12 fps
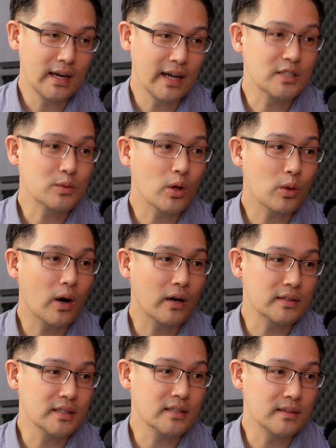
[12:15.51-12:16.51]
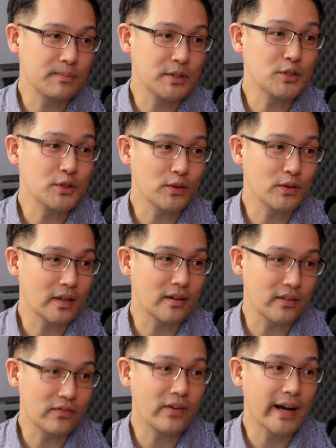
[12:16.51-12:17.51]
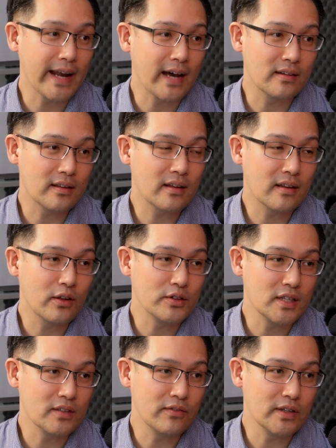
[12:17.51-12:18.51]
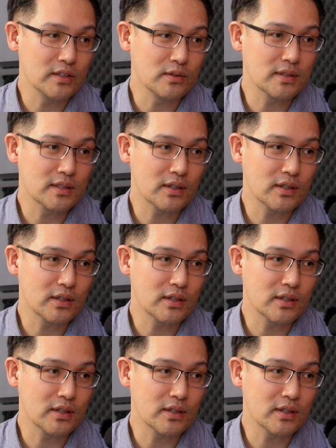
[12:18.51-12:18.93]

it's worthwhile to pursue, find out those individuals.